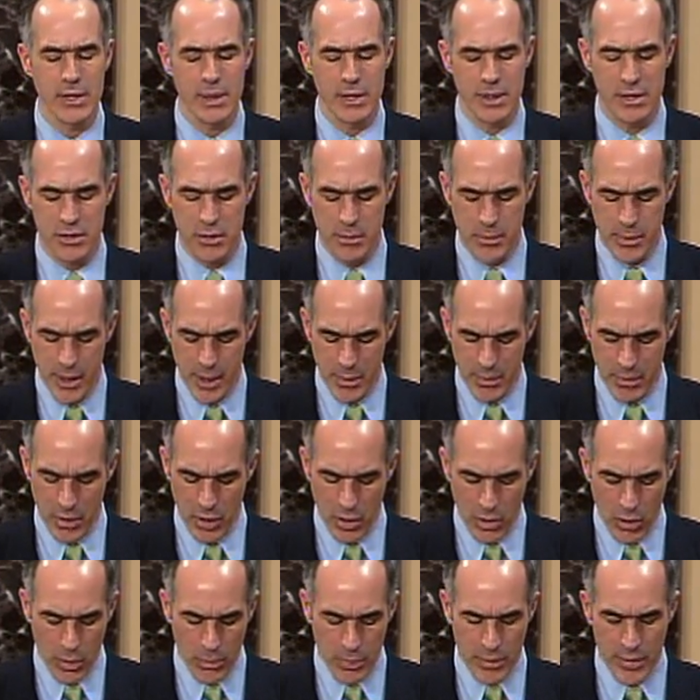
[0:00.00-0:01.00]
to be able to
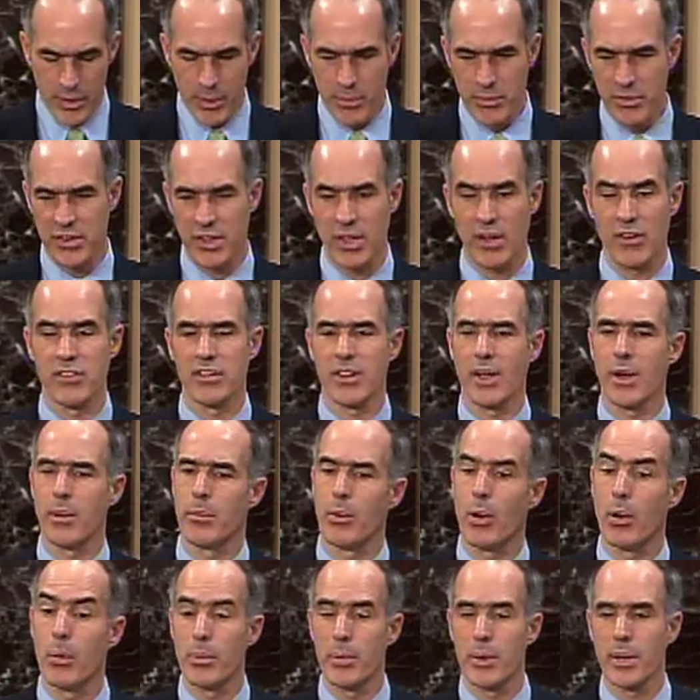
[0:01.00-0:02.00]
open themselves up,
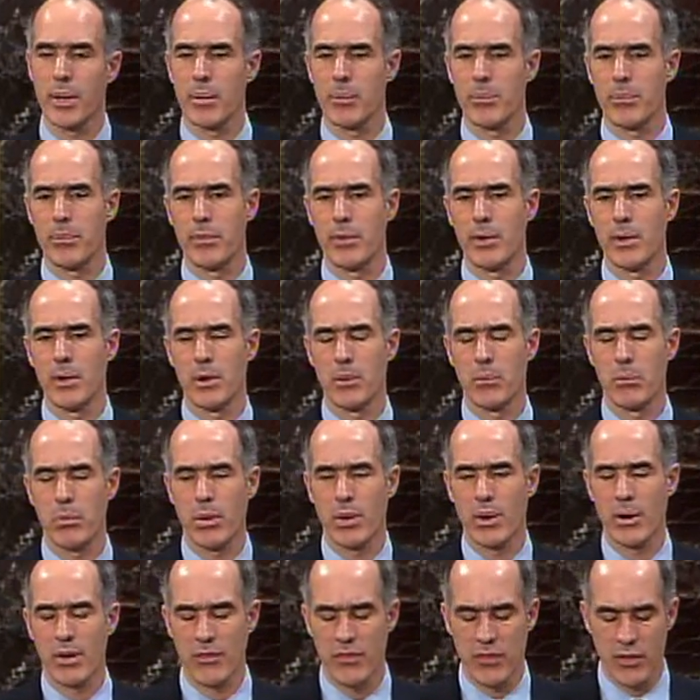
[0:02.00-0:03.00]
open up
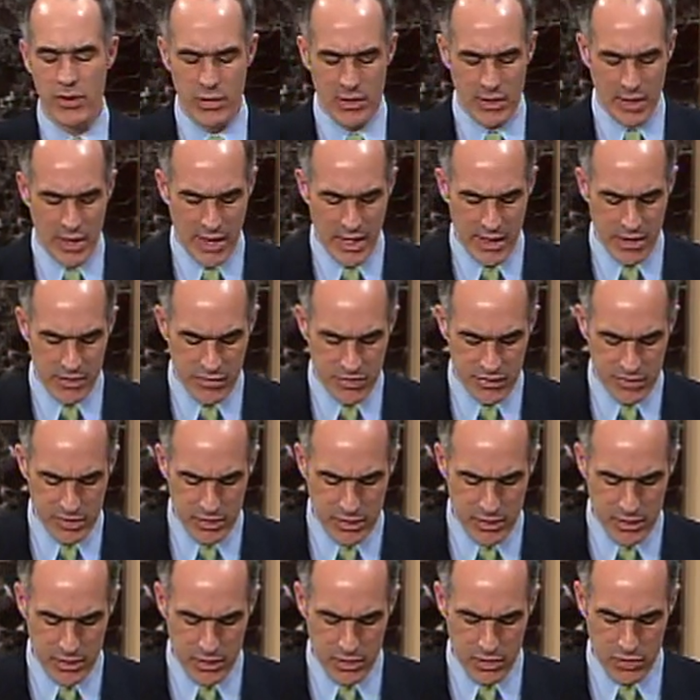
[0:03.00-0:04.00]
part of their lives
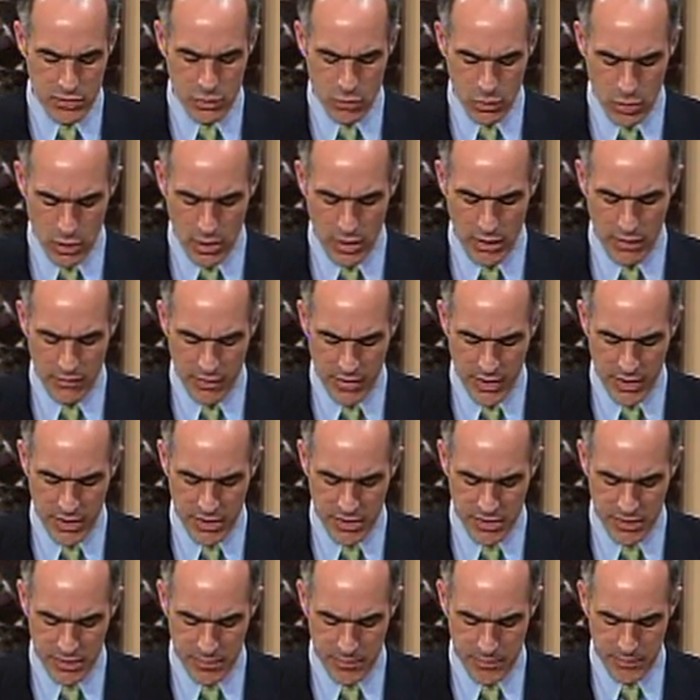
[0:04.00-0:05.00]
to all of
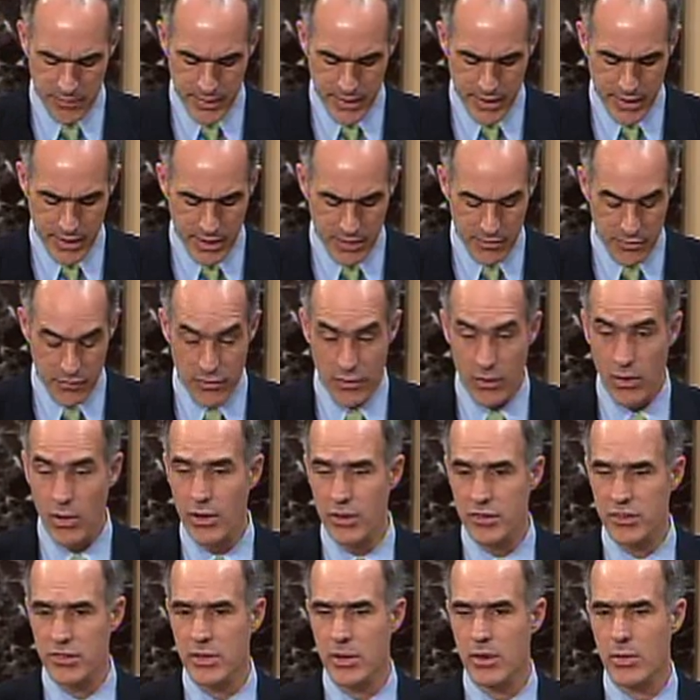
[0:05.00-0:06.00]
us, and for
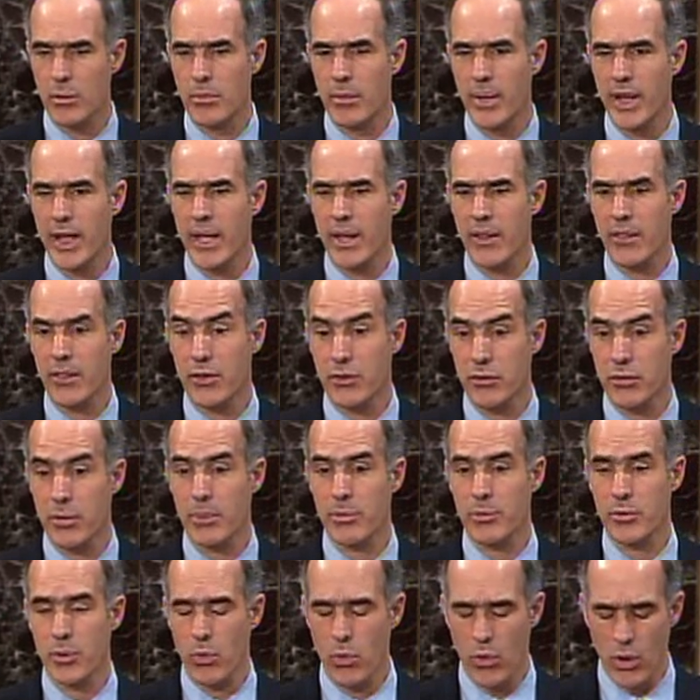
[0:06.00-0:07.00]
also making the
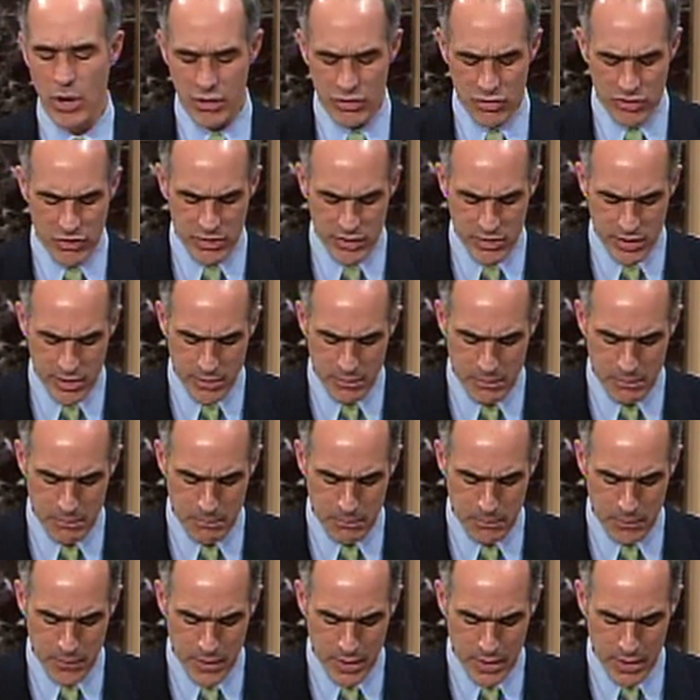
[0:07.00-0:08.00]
trip to Washington
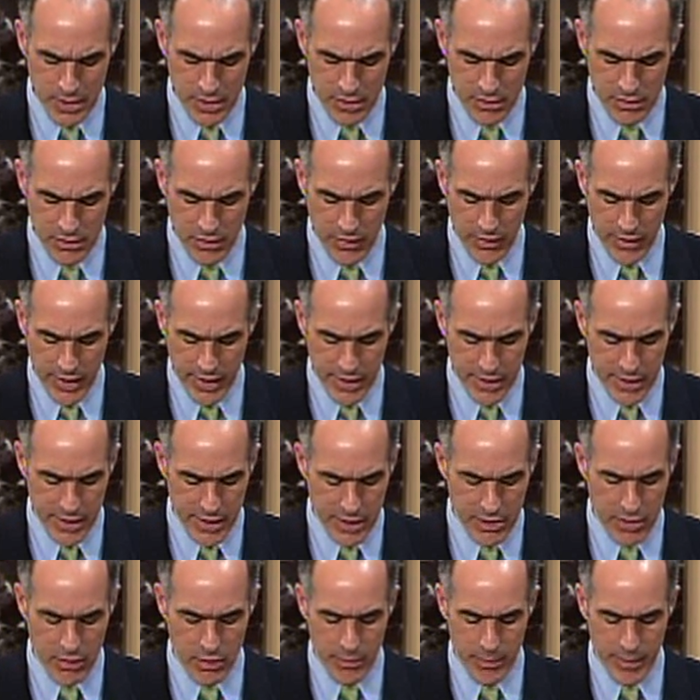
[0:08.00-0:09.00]
so they can
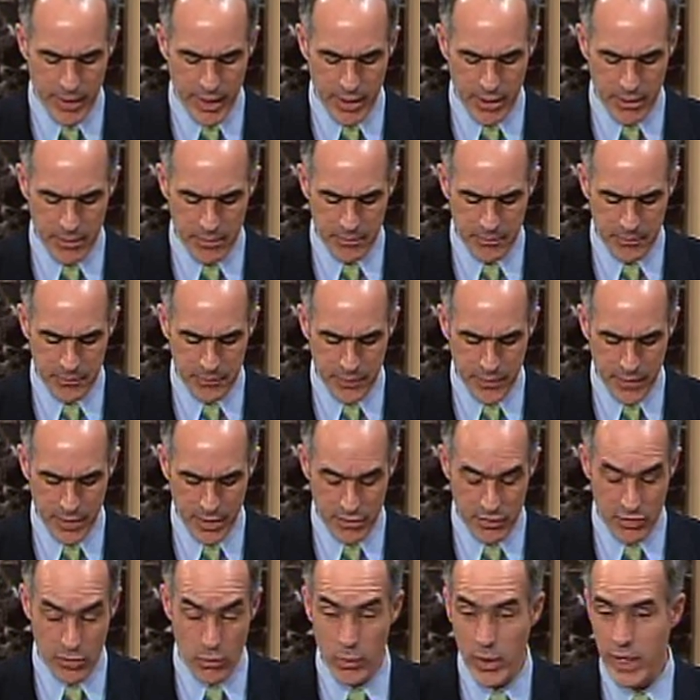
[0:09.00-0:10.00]
hear about,
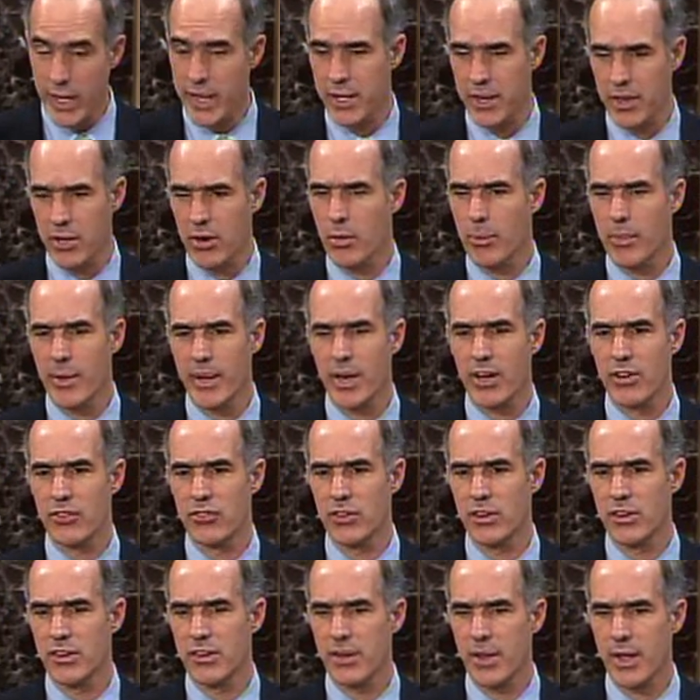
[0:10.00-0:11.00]
so we can hear about, I
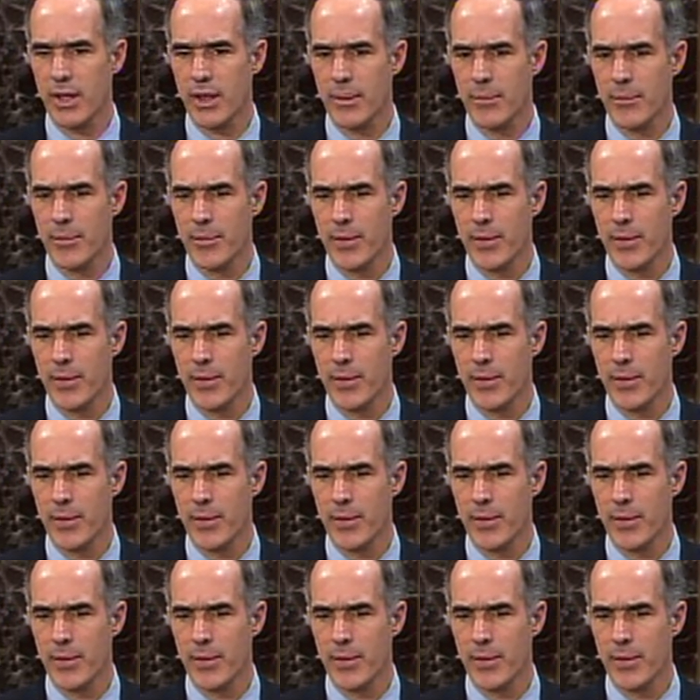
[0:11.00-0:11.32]
should say,